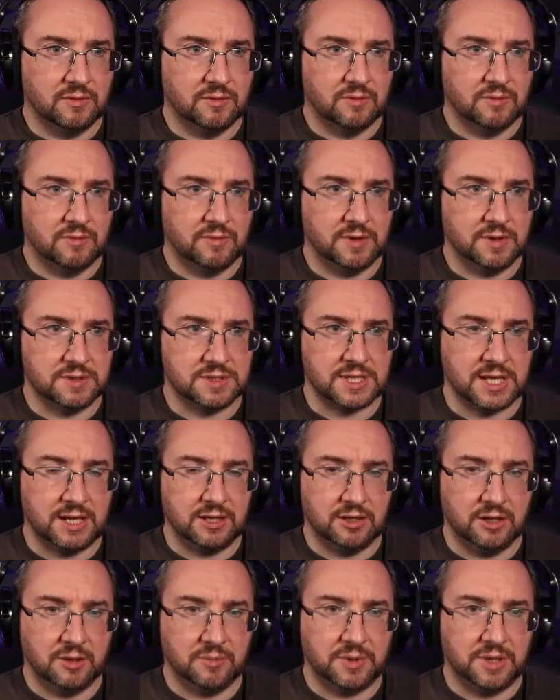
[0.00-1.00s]
fills that
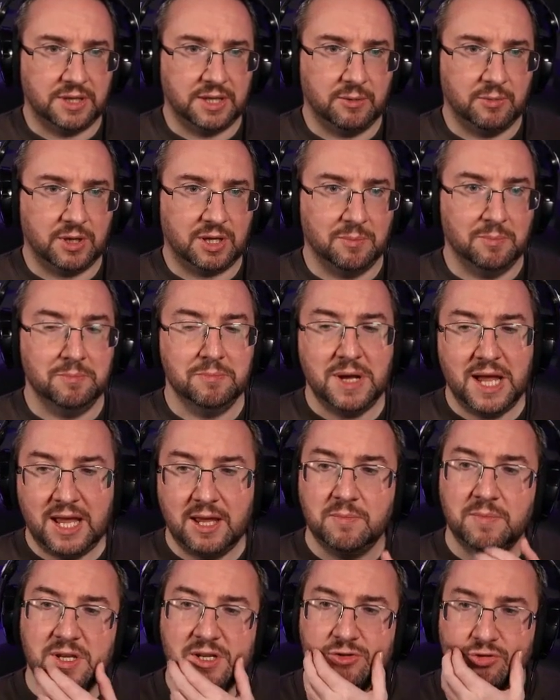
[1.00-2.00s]
up, and then we can
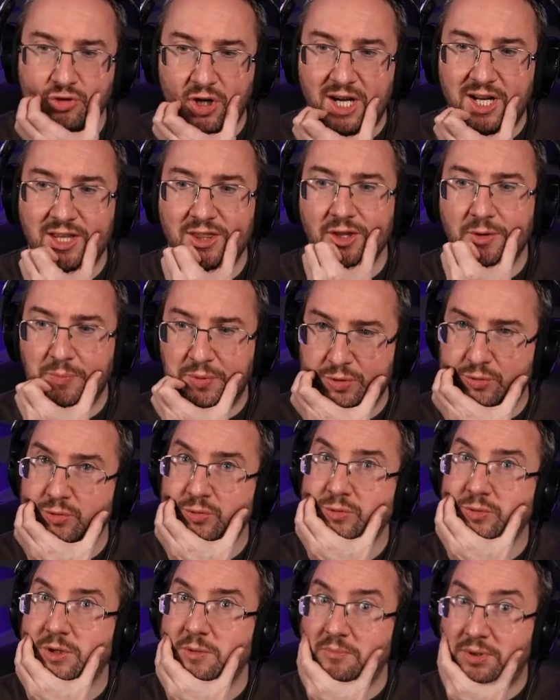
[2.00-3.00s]
maybe drain the
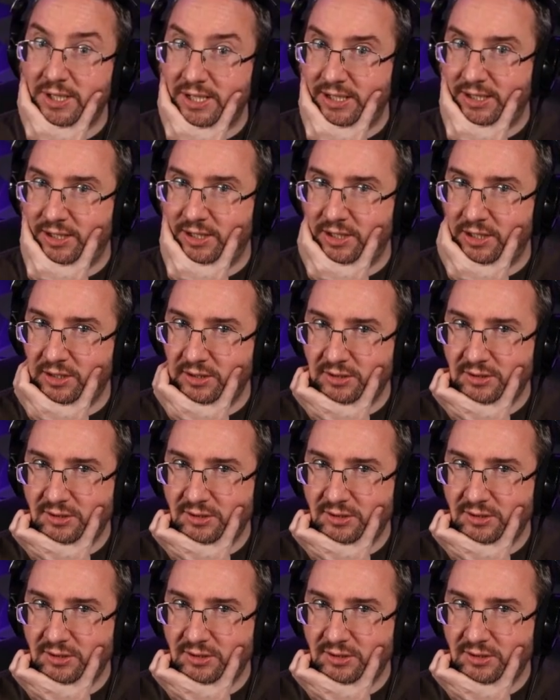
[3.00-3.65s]
pool completely.